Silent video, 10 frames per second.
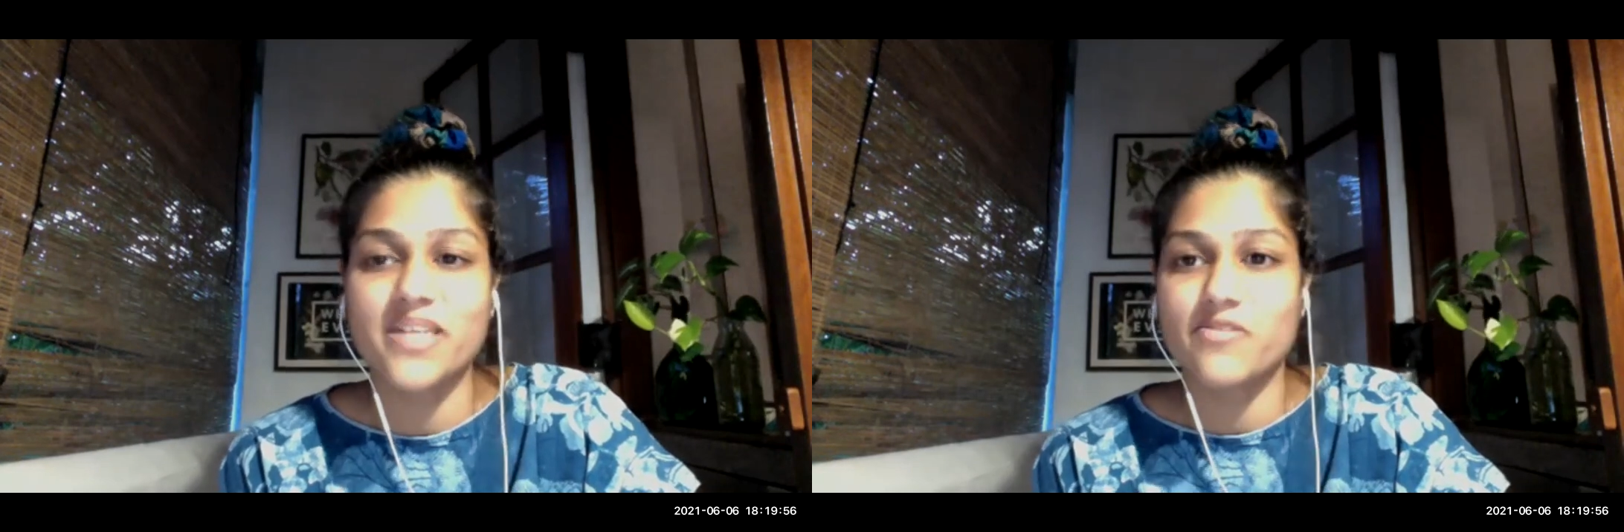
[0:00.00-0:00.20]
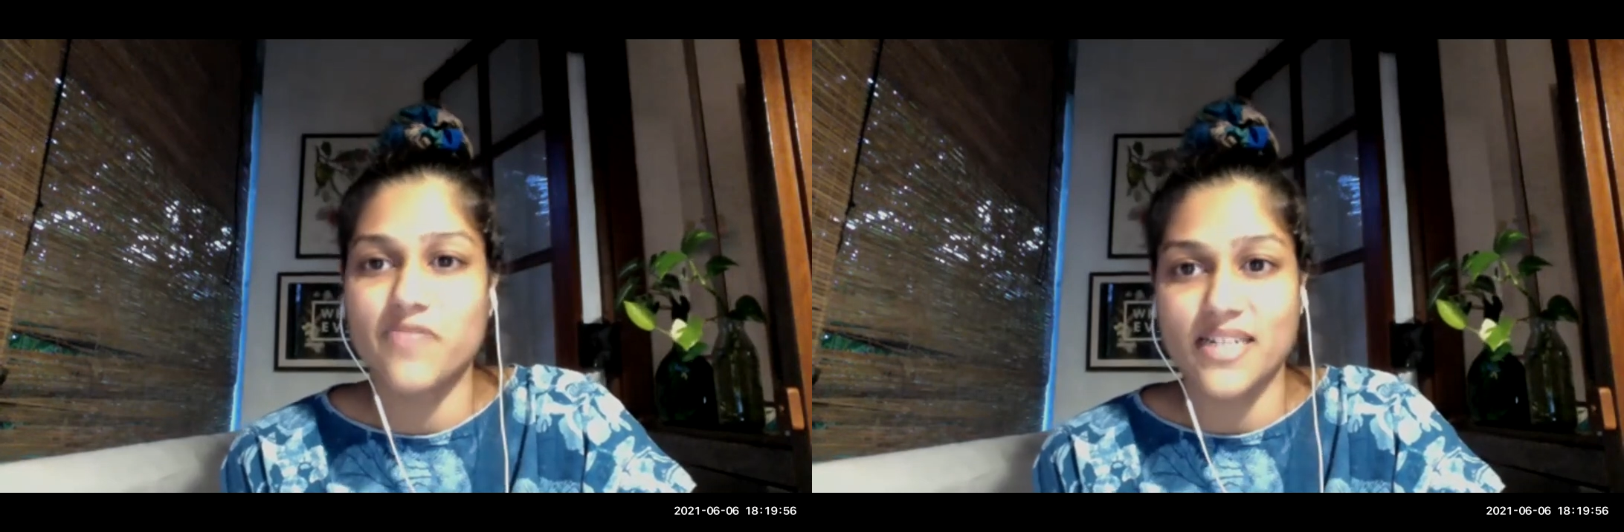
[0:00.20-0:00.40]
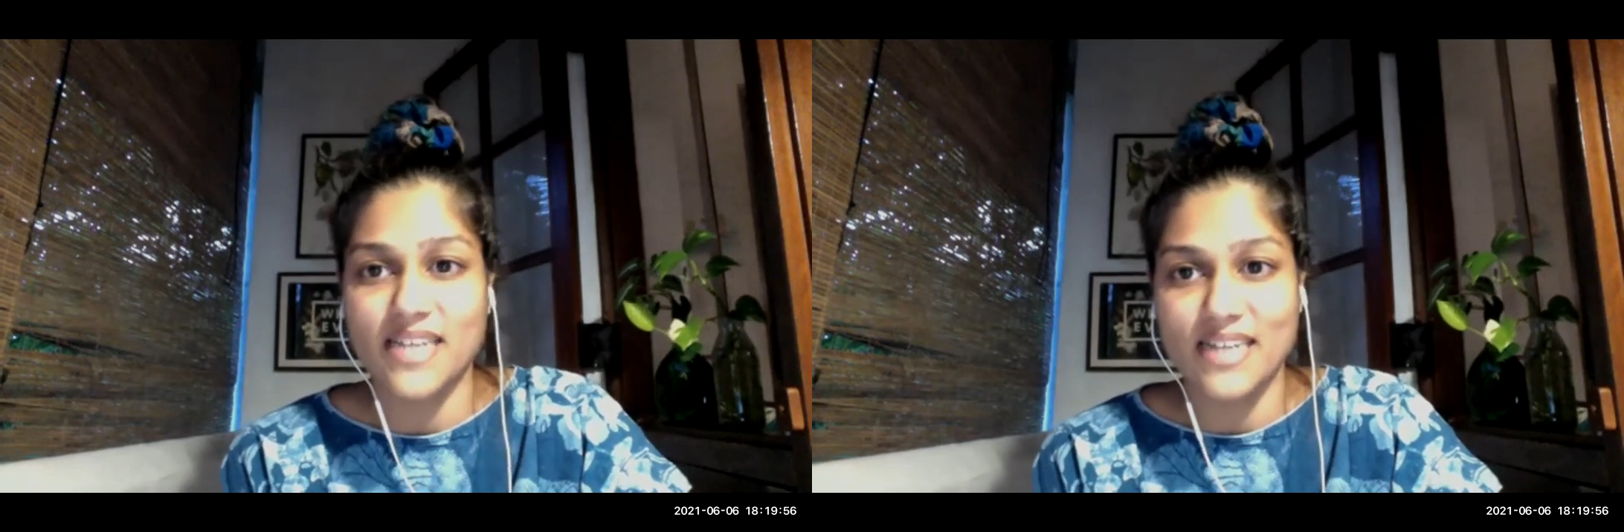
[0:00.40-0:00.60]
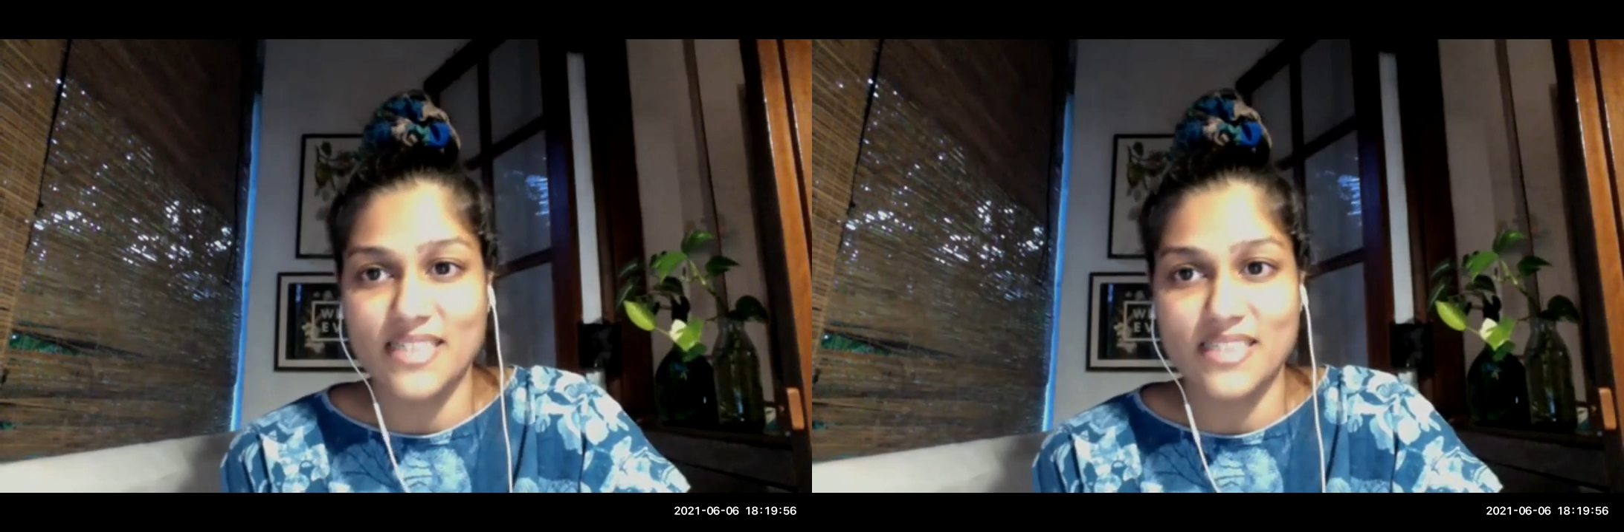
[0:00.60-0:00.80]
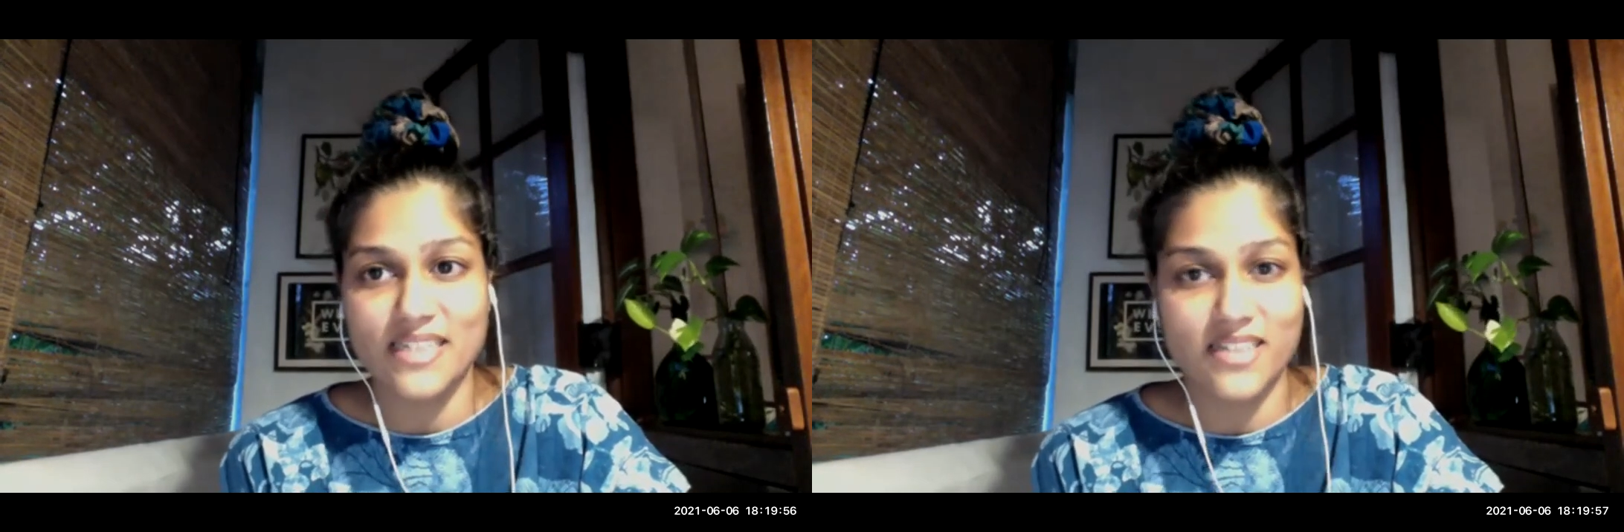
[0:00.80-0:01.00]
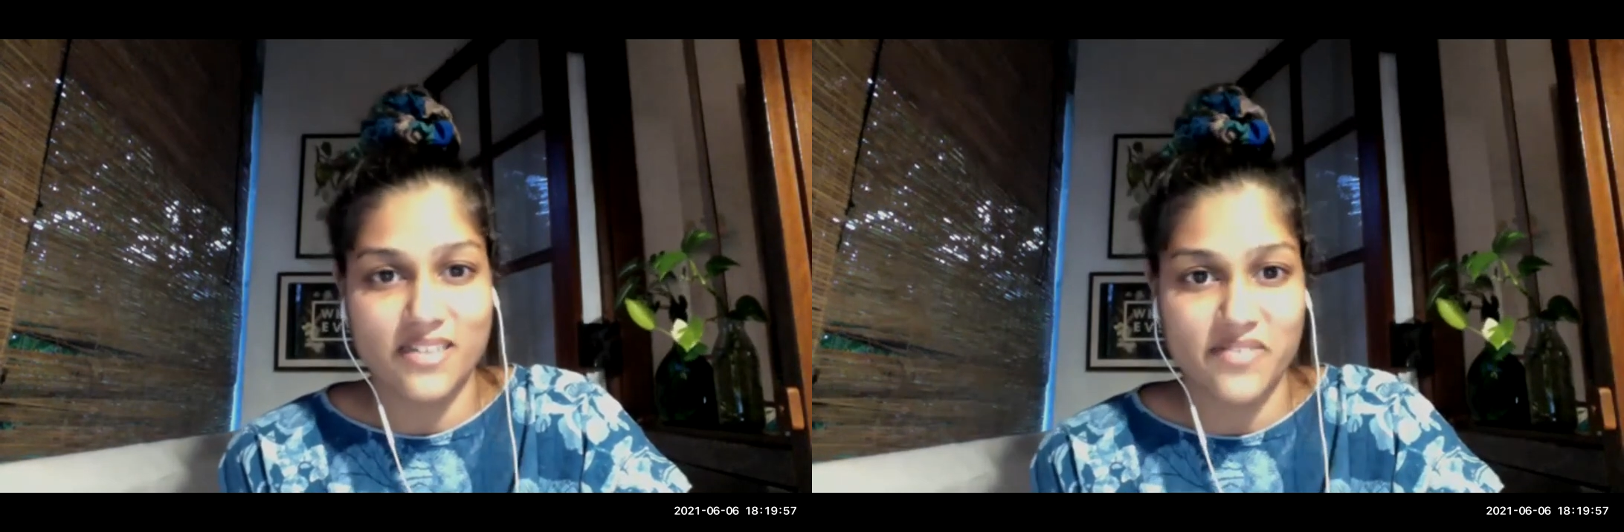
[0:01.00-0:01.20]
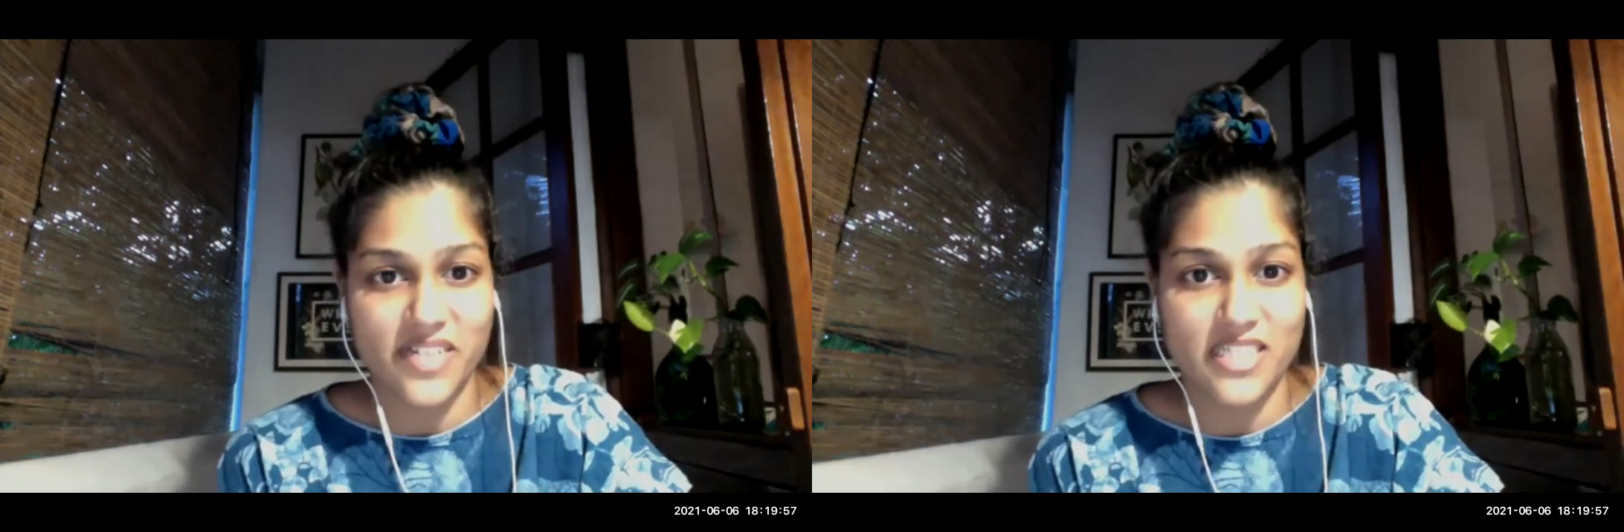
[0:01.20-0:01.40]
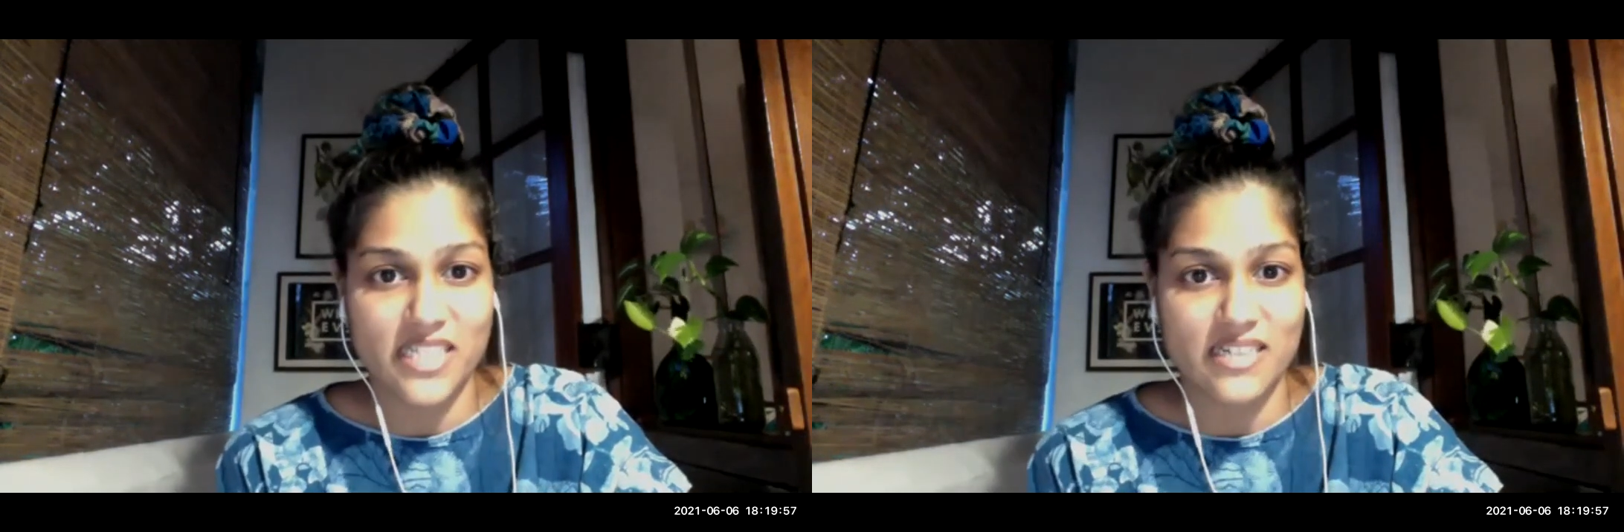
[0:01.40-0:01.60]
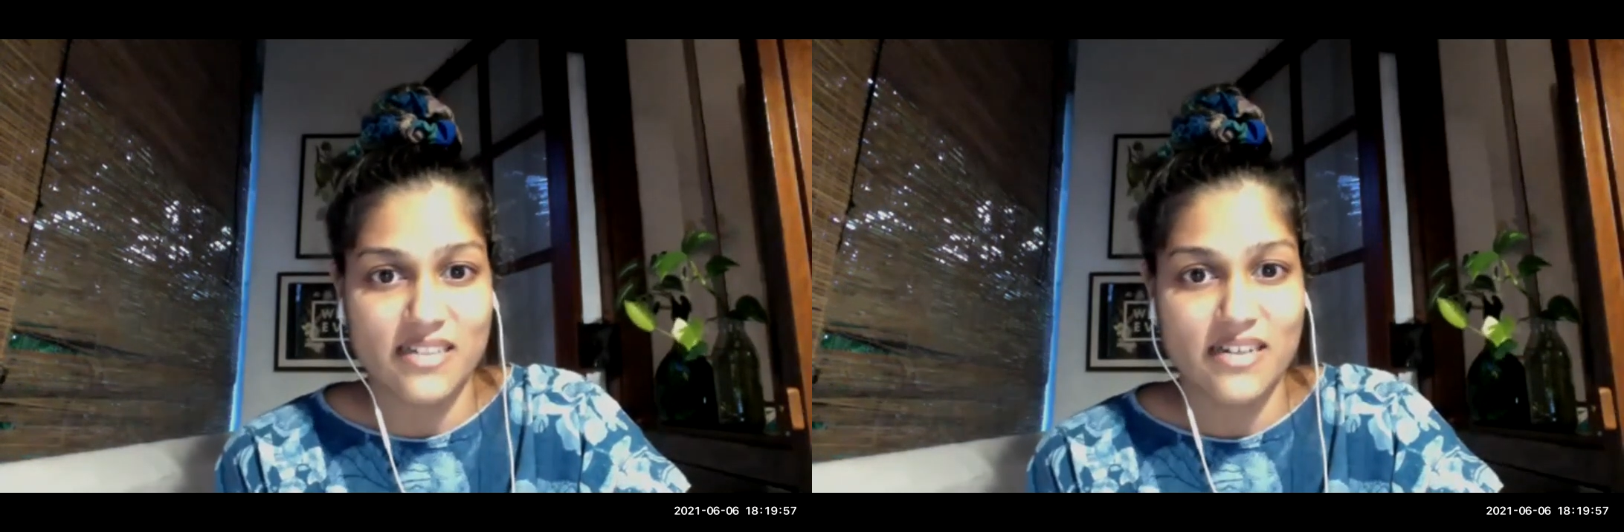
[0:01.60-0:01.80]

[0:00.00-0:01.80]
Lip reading: fantastic adventure.